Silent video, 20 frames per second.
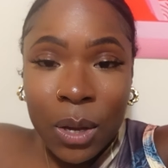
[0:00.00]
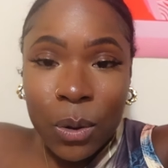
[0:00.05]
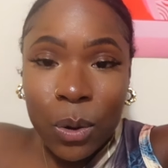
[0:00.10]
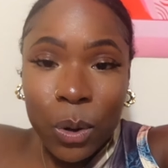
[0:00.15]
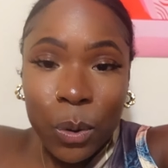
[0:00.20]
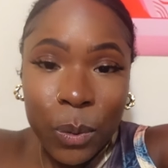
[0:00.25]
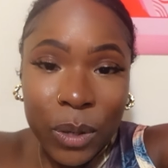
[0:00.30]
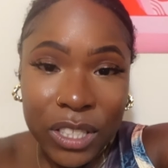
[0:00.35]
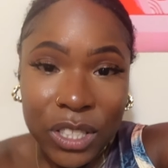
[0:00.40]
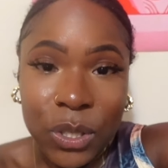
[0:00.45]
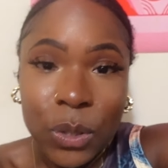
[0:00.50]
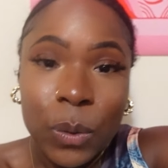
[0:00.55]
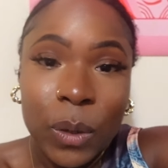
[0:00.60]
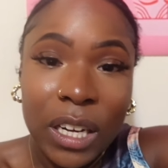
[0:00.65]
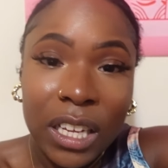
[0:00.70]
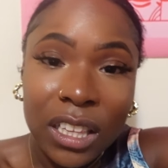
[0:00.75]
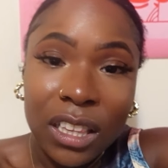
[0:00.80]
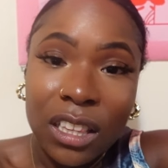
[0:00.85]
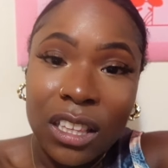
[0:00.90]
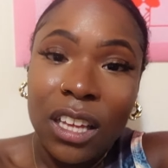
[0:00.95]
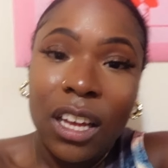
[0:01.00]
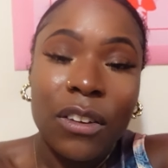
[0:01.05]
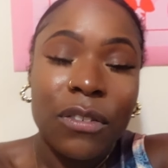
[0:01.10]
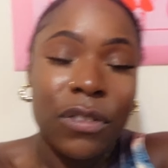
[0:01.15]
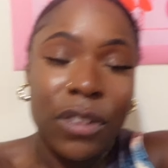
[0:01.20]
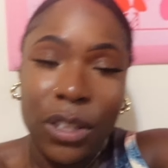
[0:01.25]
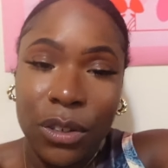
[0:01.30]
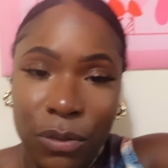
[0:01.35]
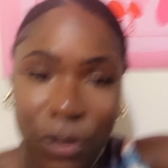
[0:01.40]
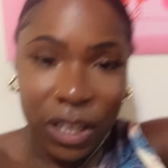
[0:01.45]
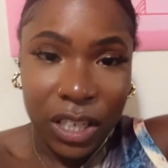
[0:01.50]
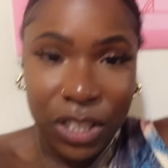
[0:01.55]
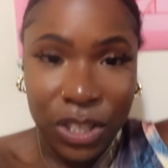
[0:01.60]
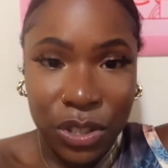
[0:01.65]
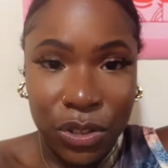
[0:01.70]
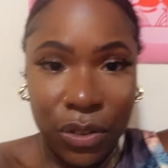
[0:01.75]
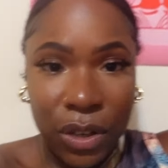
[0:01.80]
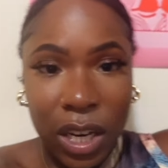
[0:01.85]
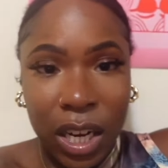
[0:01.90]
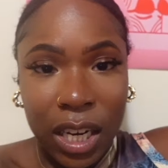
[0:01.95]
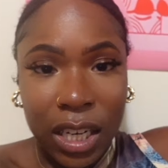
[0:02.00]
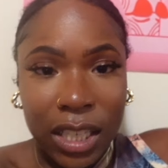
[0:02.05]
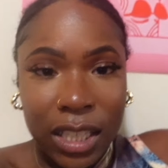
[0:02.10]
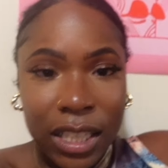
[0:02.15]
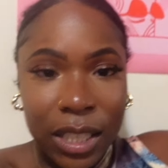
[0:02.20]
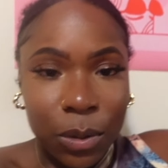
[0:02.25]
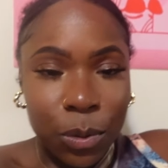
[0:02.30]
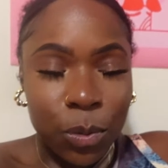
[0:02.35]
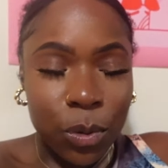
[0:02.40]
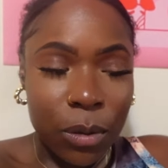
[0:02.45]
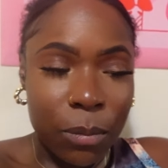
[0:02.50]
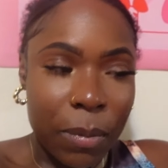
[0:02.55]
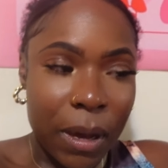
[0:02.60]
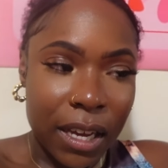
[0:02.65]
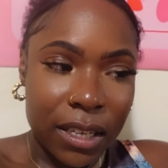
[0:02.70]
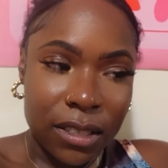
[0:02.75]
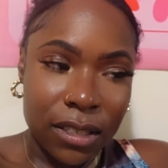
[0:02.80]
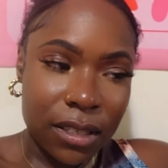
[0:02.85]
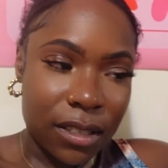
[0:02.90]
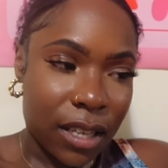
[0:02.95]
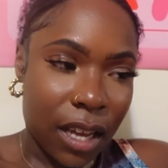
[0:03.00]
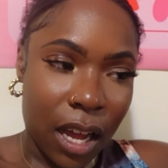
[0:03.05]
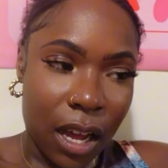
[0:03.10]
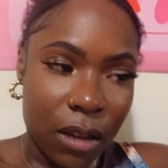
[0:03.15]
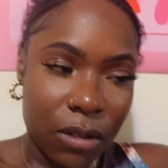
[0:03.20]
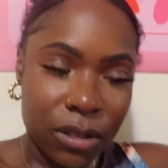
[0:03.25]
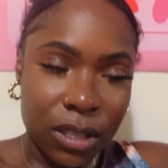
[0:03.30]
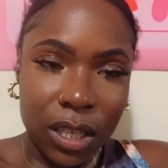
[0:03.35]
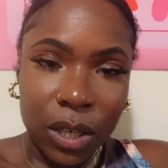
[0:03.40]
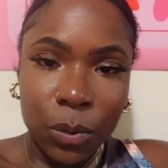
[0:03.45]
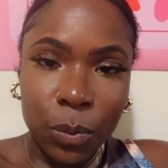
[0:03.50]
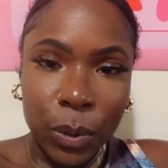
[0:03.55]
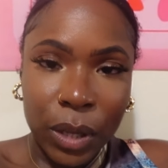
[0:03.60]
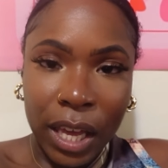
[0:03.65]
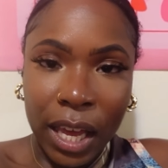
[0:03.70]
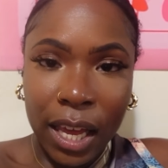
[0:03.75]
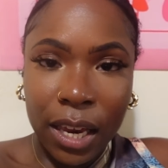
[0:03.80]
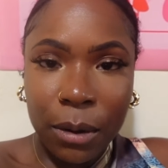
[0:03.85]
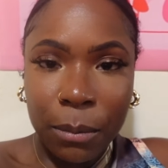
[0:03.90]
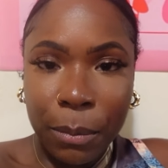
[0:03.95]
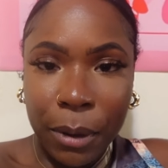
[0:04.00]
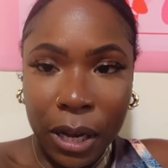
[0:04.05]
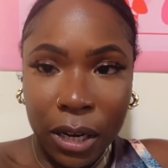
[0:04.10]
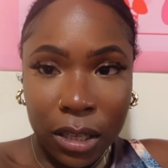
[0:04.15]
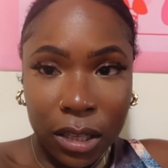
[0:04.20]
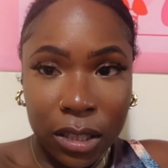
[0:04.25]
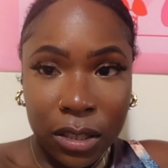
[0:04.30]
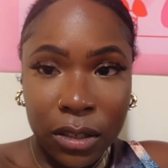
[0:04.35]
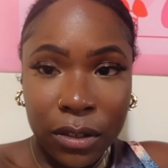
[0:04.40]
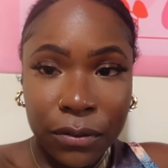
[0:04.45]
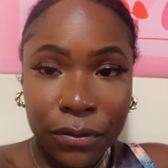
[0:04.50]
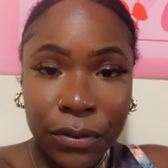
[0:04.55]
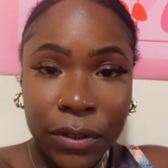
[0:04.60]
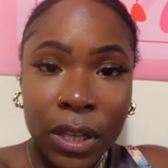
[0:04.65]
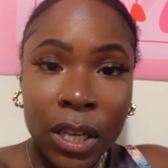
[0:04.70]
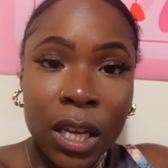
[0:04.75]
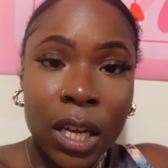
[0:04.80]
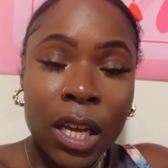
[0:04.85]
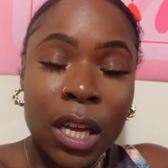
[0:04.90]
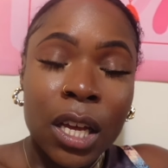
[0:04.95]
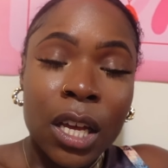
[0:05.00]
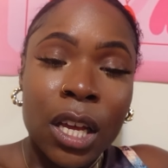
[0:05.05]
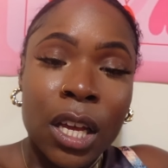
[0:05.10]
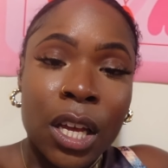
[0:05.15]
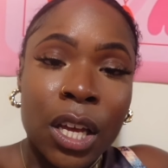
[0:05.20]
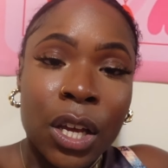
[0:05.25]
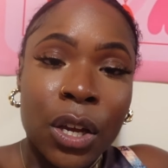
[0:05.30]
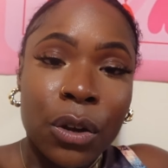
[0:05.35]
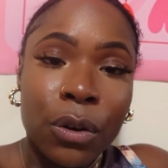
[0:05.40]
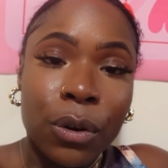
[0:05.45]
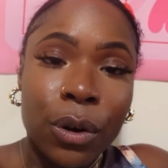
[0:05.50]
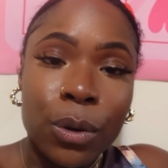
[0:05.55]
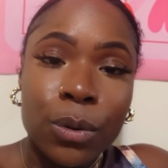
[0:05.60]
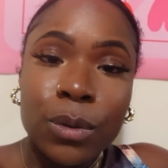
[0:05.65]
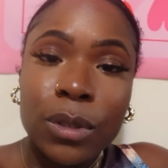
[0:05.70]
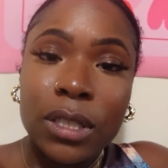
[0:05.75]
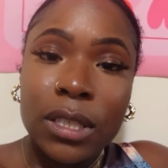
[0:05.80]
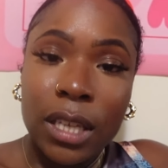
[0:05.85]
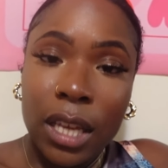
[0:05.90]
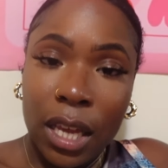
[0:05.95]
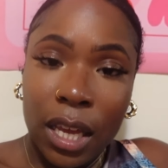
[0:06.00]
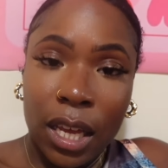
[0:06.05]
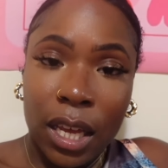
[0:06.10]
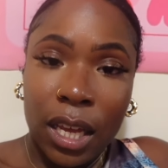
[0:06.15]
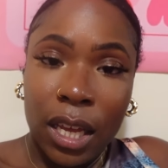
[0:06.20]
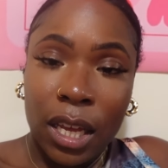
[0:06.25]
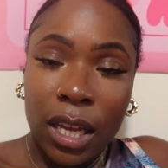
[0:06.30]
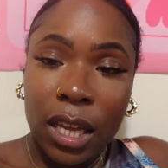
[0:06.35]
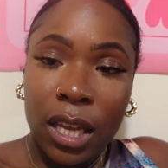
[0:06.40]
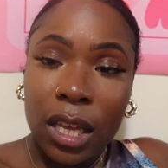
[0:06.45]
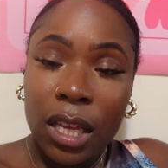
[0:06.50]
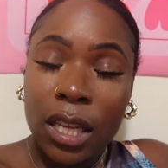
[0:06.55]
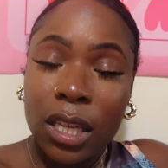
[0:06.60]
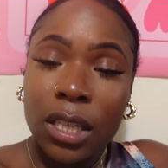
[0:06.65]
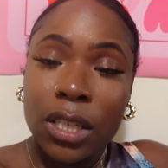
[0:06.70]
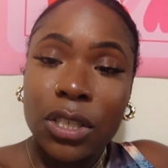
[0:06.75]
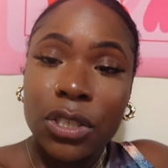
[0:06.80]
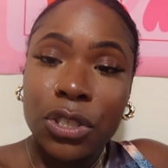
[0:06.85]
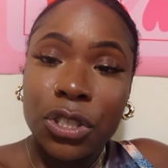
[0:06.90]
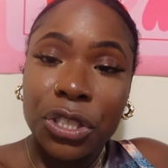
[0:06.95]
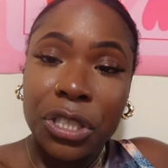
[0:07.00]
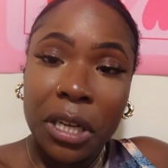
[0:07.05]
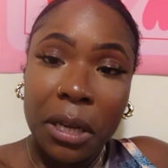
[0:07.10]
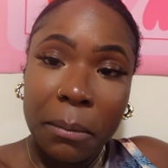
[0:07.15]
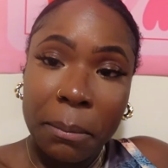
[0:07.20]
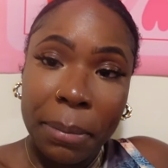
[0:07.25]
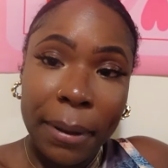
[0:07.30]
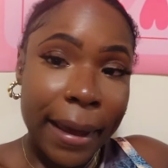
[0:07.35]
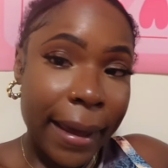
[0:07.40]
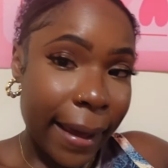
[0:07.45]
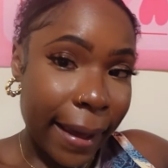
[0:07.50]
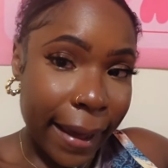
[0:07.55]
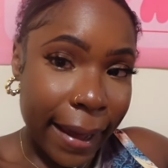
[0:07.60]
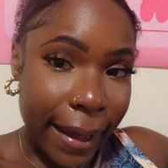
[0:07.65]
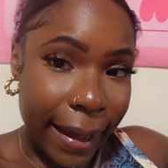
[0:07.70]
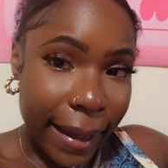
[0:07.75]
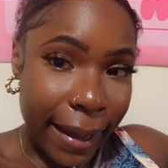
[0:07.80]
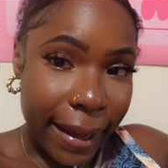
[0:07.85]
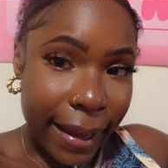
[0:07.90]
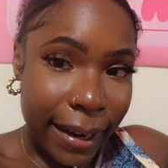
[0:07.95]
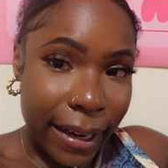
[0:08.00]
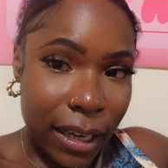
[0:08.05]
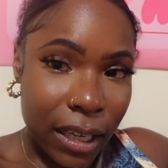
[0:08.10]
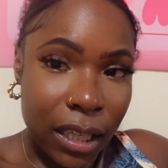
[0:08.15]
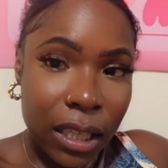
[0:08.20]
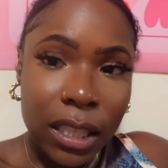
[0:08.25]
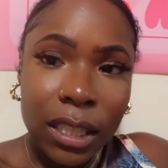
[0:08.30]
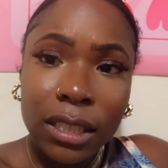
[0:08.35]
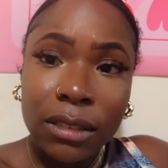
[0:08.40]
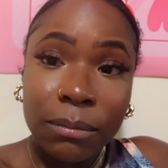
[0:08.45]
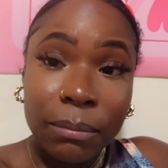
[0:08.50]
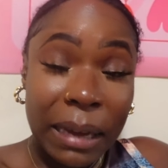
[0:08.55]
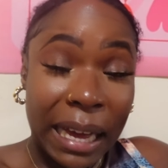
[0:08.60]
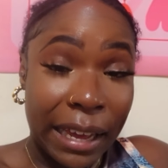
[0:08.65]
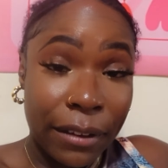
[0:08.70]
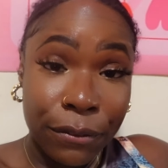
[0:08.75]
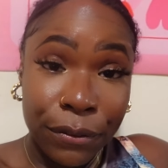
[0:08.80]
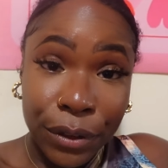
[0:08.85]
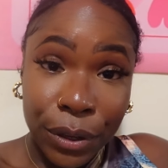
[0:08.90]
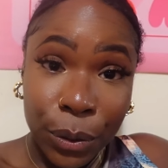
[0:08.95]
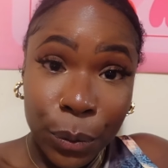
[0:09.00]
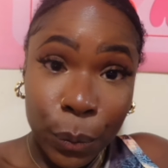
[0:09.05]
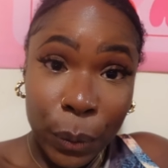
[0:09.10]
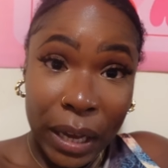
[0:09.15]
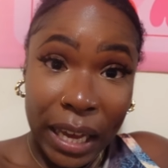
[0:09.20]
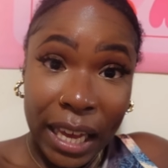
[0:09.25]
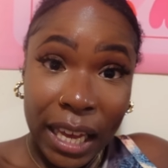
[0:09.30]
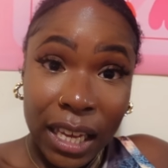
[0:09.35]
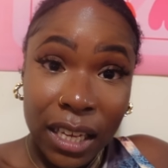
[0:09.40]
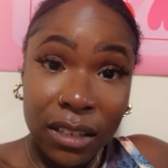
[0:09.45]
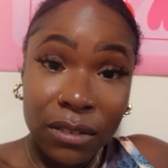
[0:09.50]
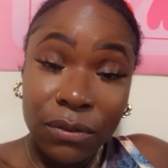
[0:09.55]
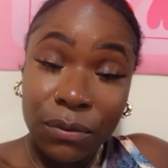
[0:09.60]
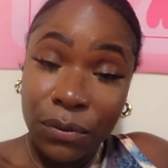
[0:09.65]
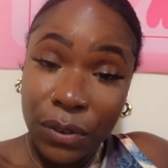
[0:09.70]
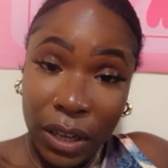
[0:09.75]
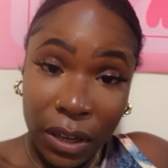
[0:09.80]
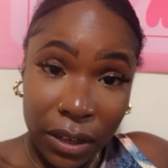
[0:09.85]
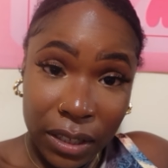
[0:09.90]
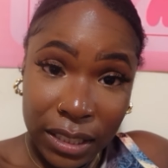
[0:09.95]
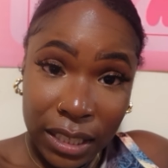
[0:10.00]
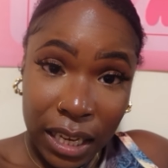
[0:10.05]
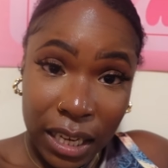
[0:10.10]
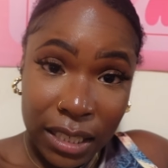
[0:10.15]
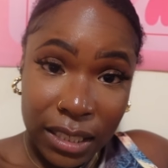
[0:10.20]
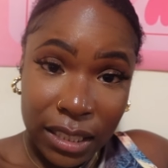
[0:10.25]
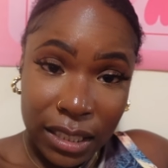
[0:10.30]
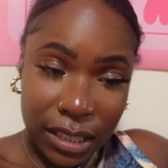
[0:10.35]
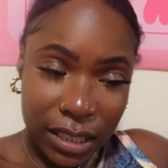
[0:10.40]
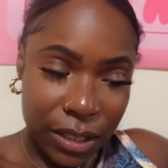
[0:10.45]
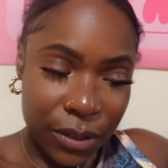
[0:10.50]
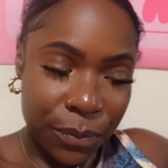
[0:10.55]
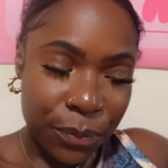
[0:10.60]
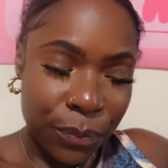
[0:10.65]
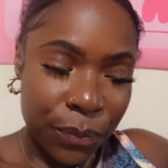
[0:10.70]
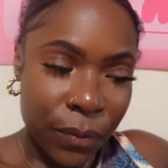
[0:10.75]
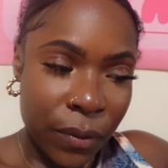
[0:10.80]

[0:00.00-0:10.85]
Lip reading: We went to a lovely restaurant and then went back to his house and we had a bottle of rosé, champagne, my Vera Wang, very tasty.